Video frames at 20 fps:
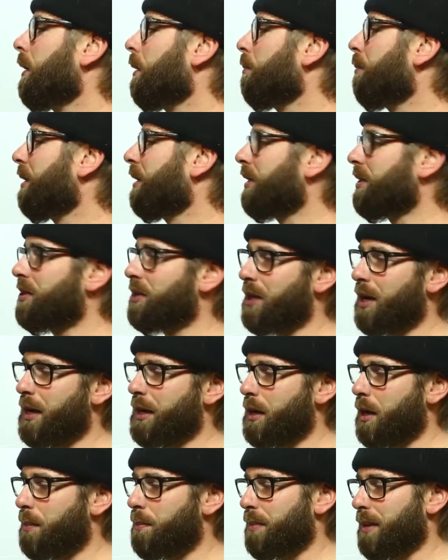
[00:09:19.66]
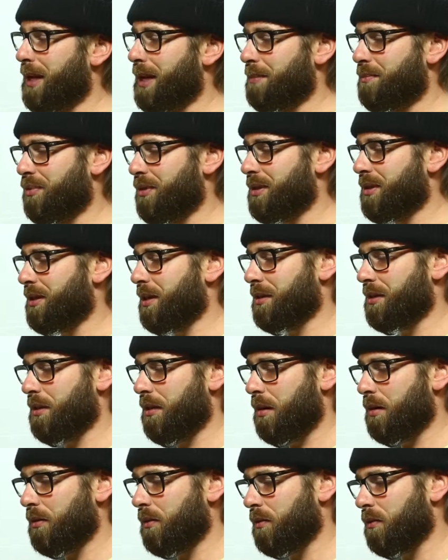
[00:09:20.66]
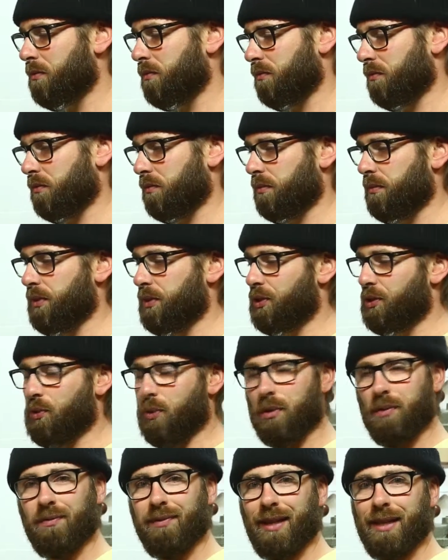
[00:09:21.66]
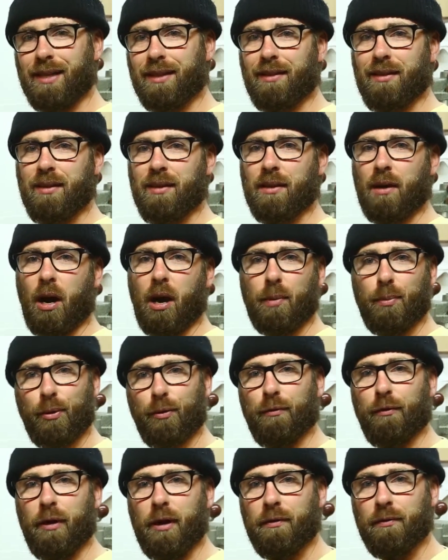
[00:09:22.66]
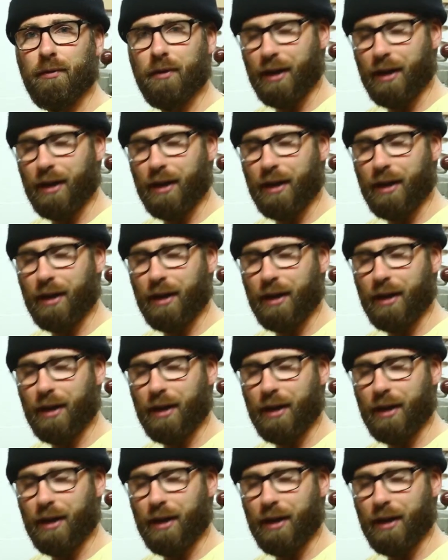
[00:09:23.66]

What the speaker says: picked this guy up at Princess Auto, sort of like the Harbor Freight for